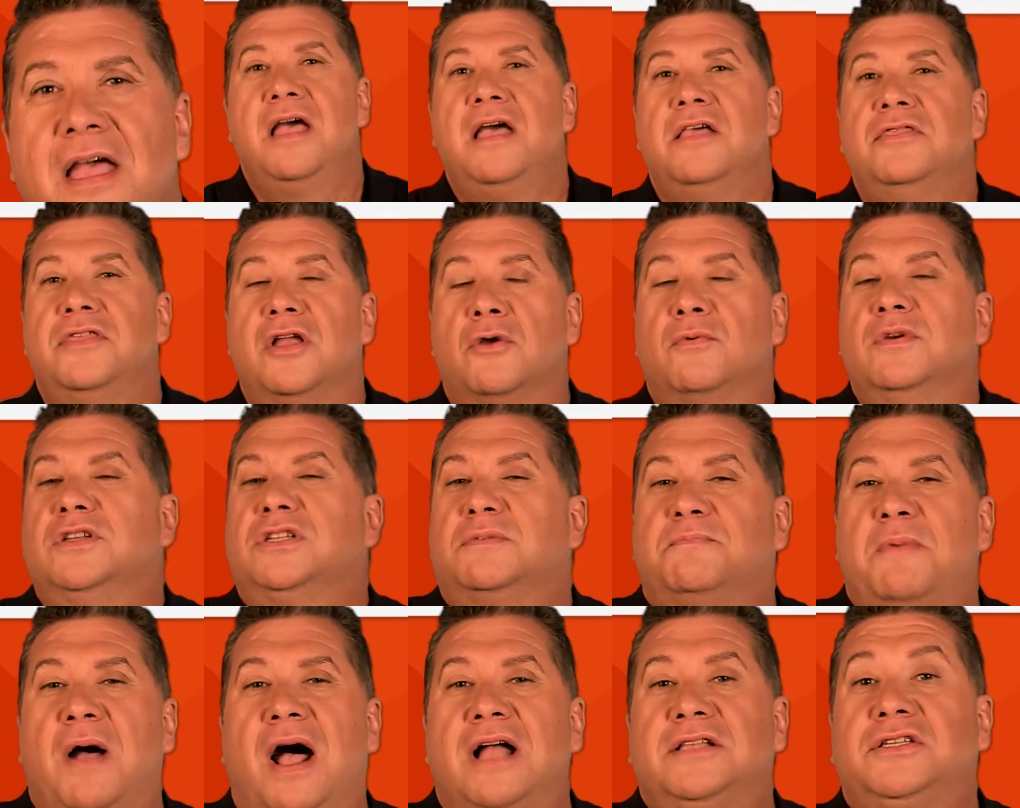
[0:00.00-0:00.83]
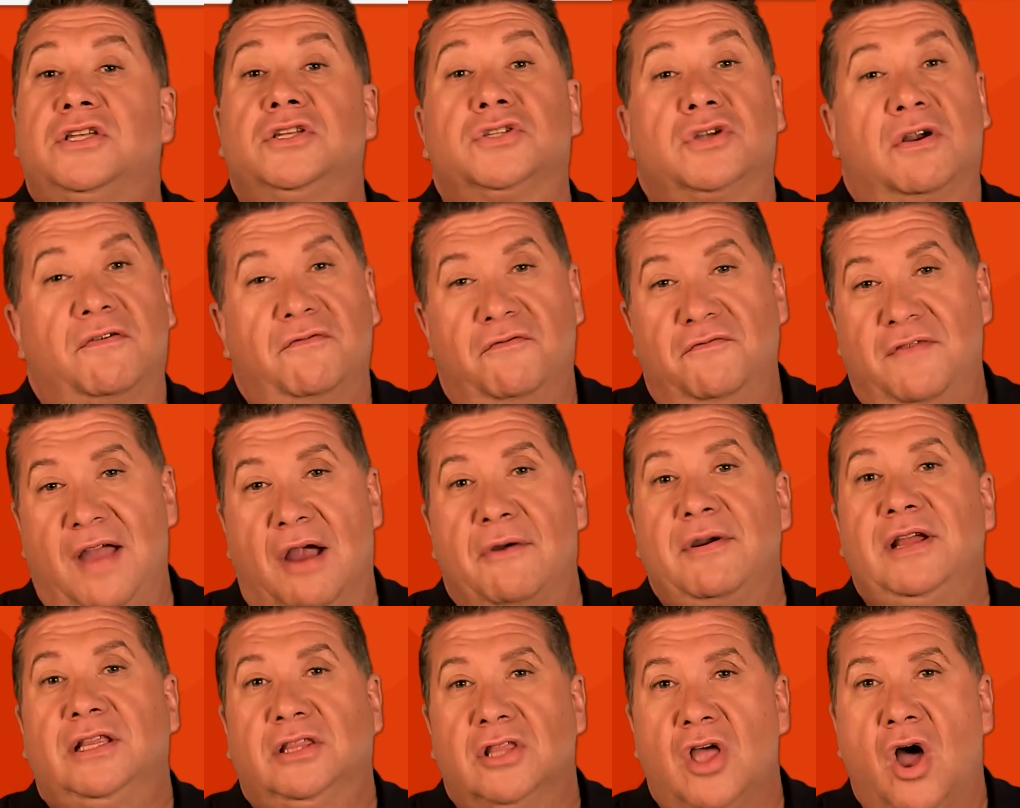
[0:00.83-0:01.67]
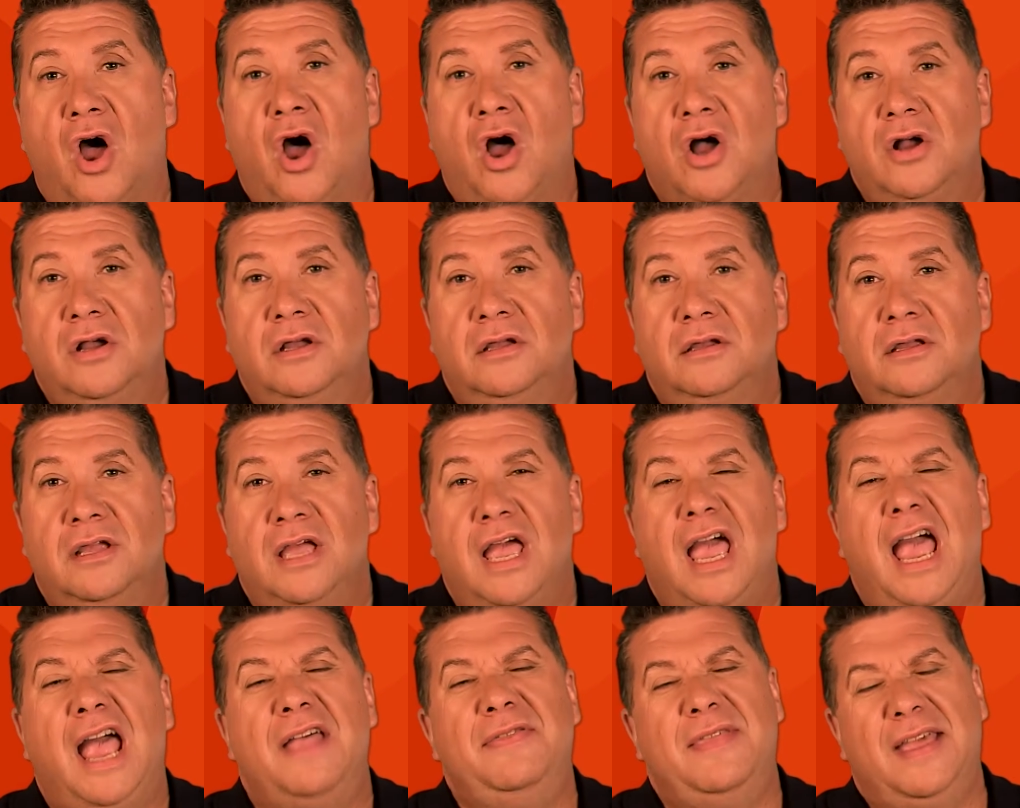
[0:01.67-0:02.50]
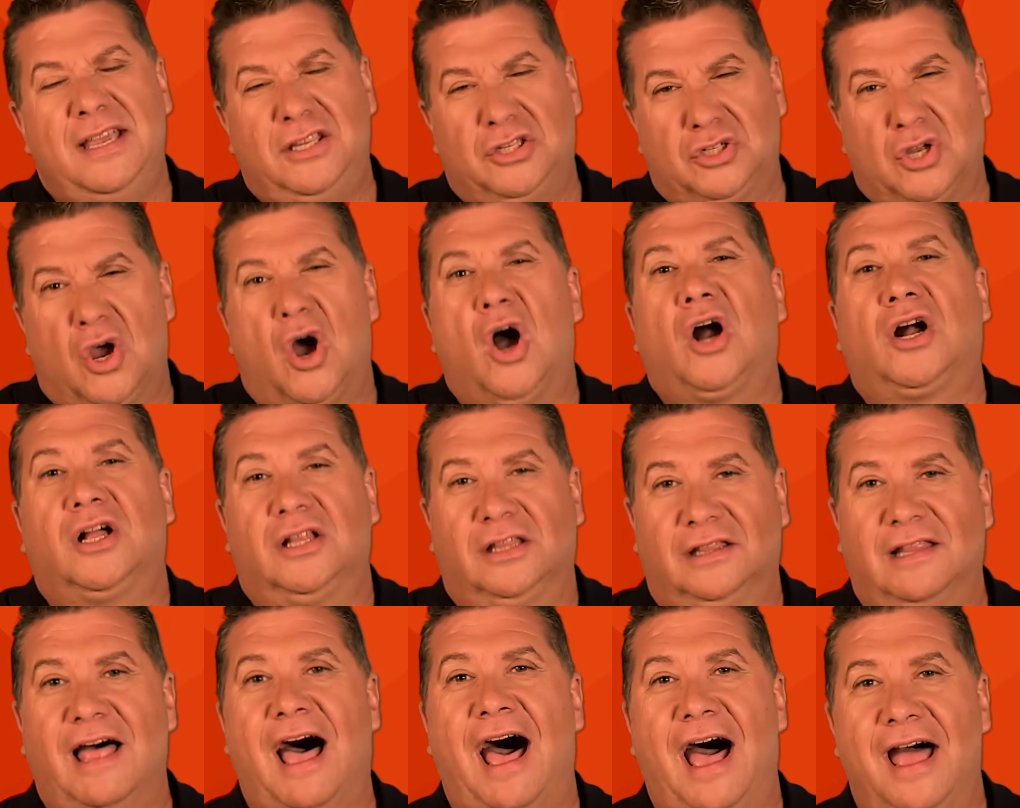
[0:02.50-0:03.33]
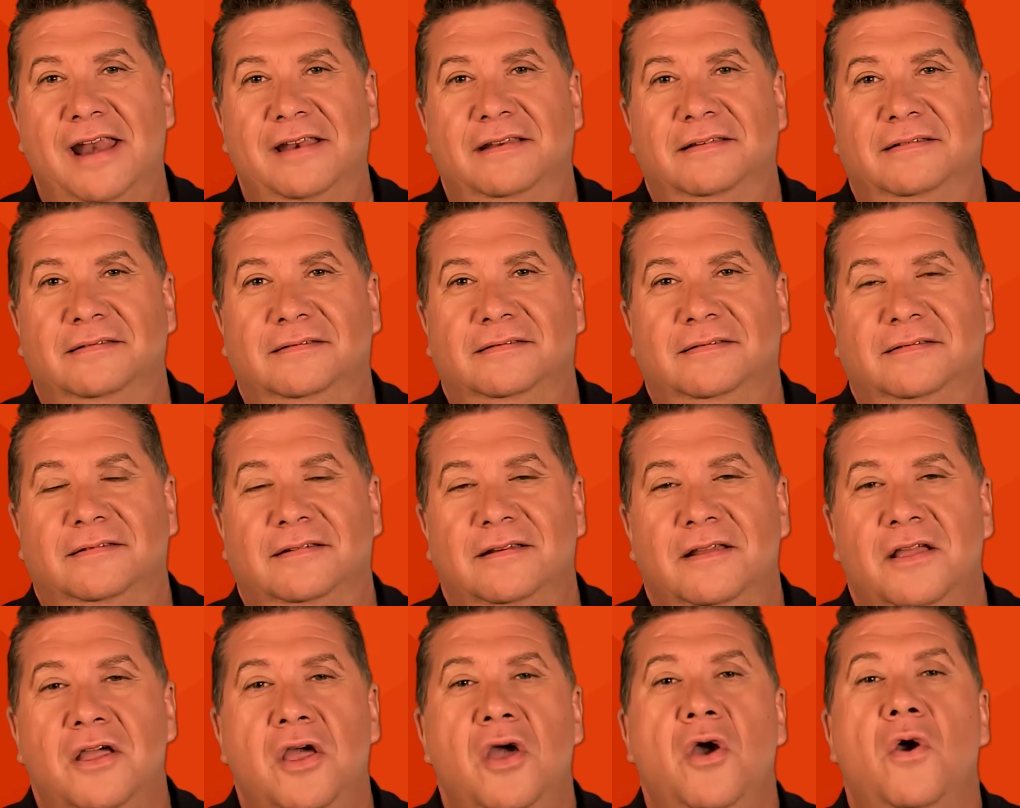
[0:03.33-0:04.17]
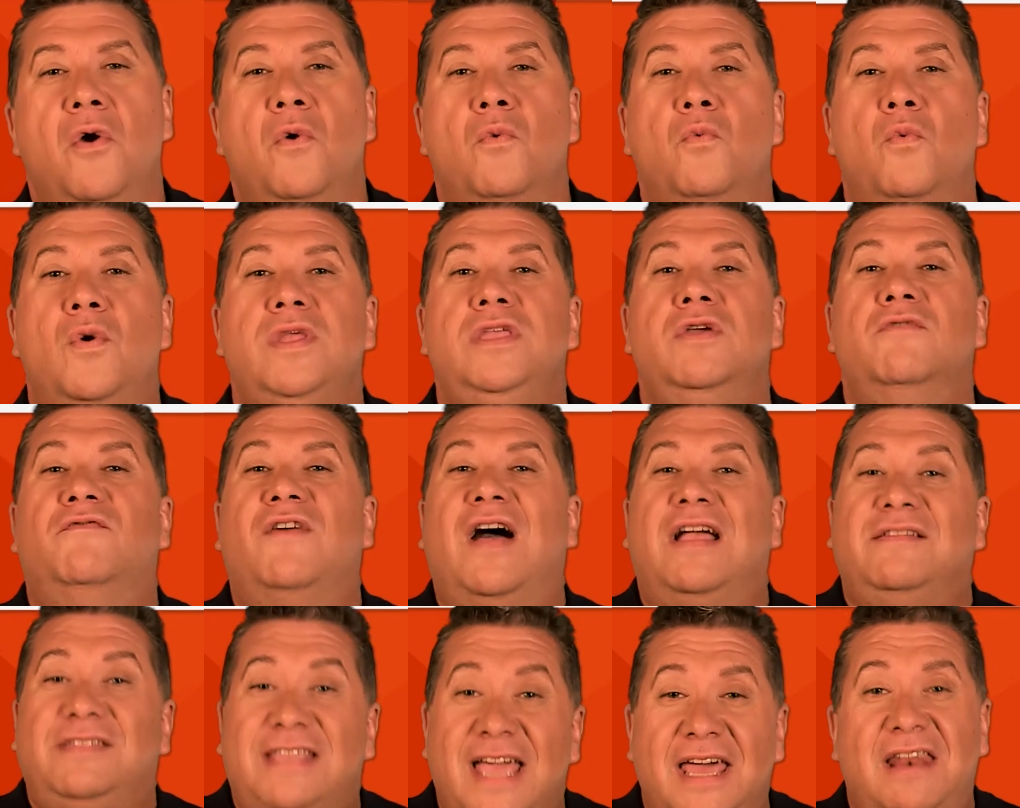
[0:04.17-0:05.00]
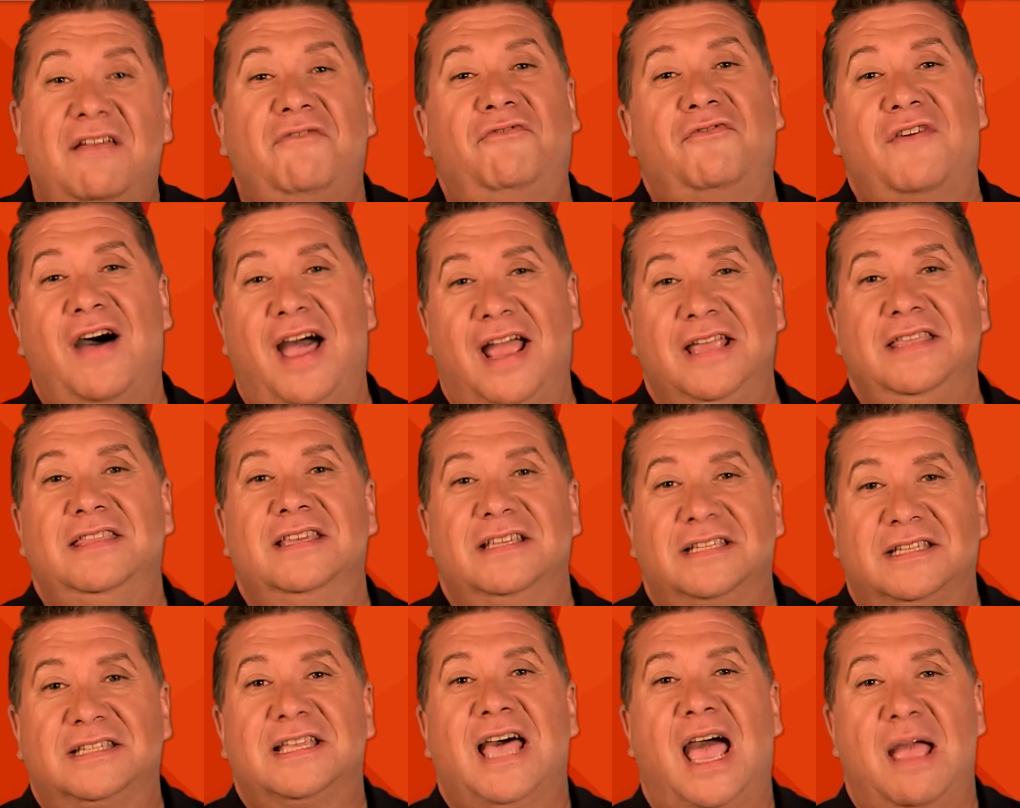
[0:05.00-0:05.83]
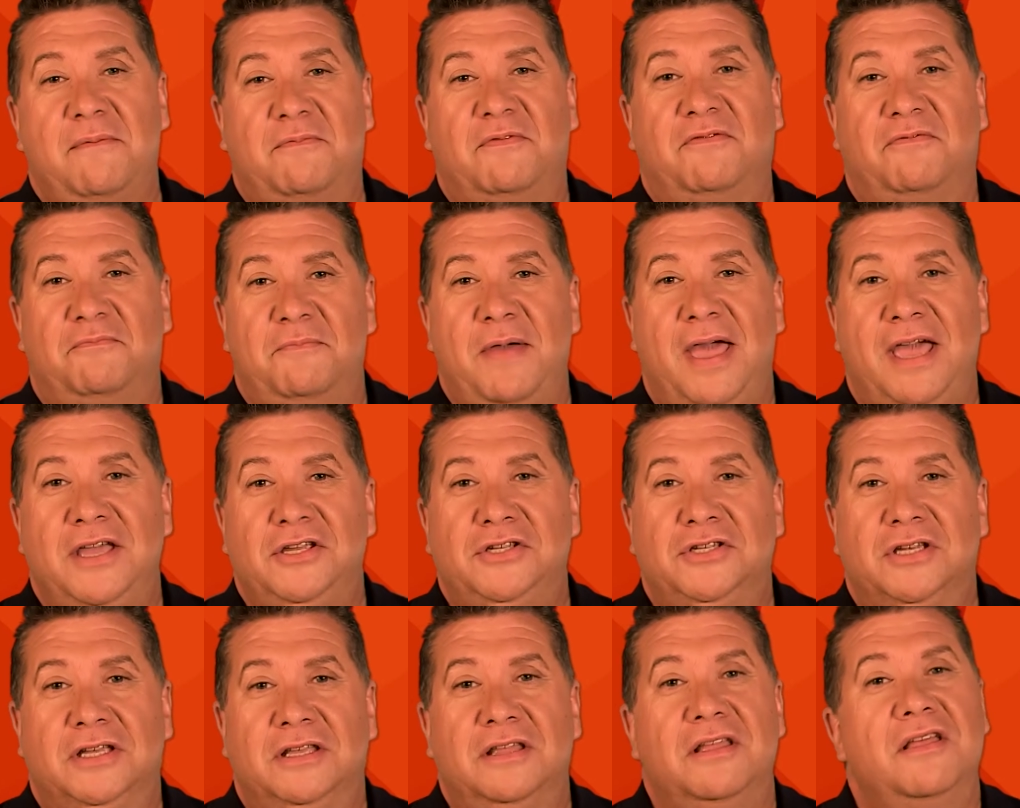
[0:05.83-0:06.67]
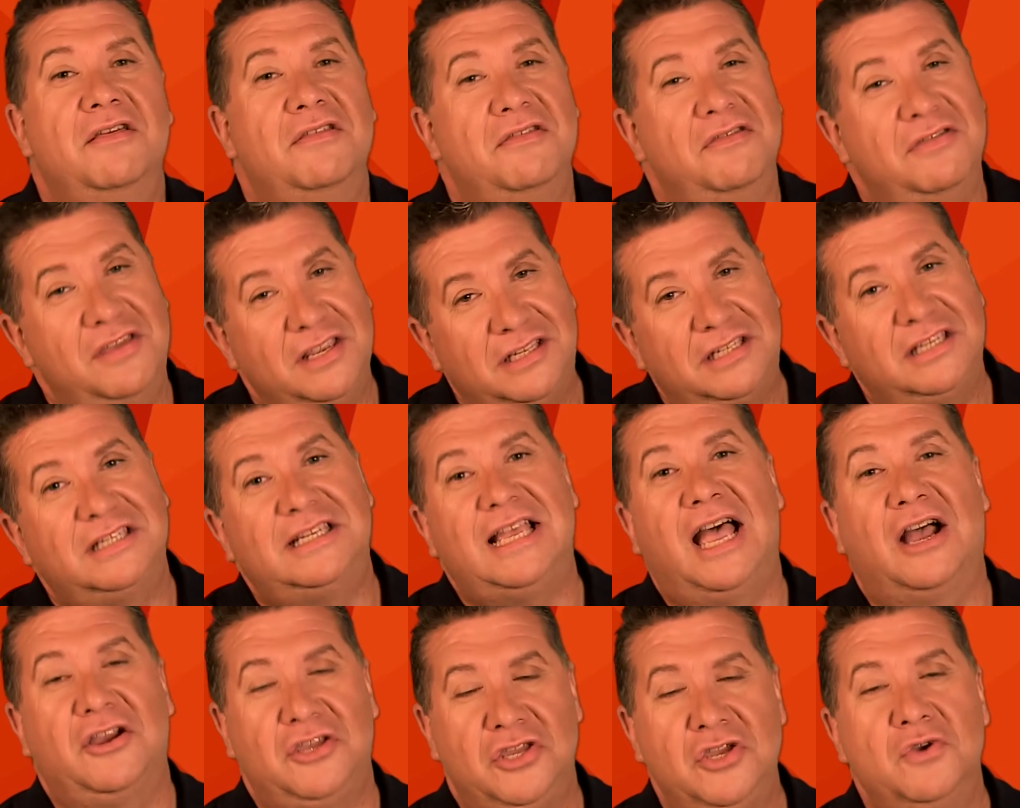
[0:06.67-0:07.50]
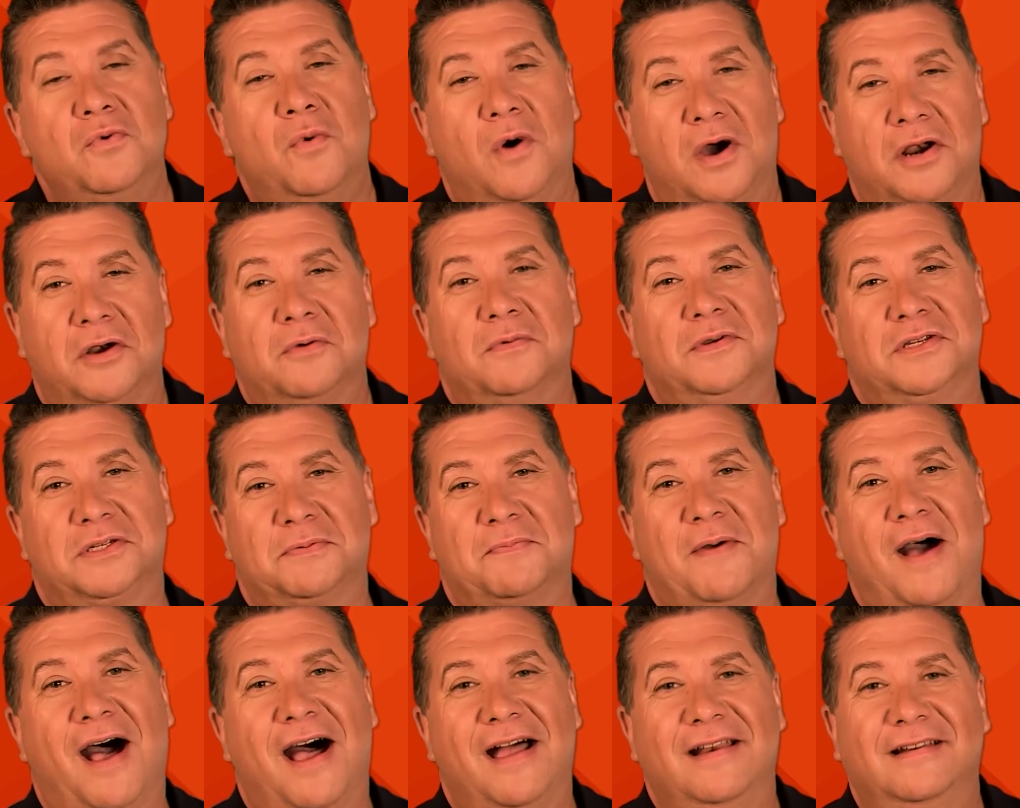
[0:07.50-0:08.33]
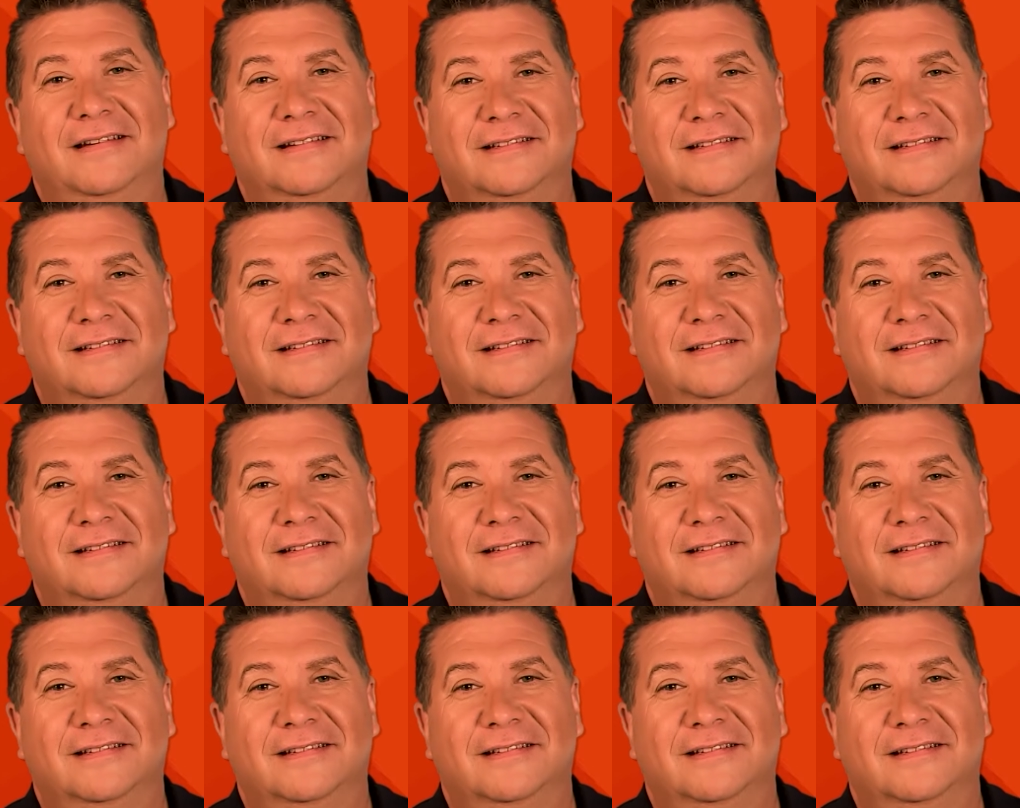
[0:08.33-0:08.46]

Their responses are very long and they talk a lot. When you've identified this type of patient, this is how you want to respond.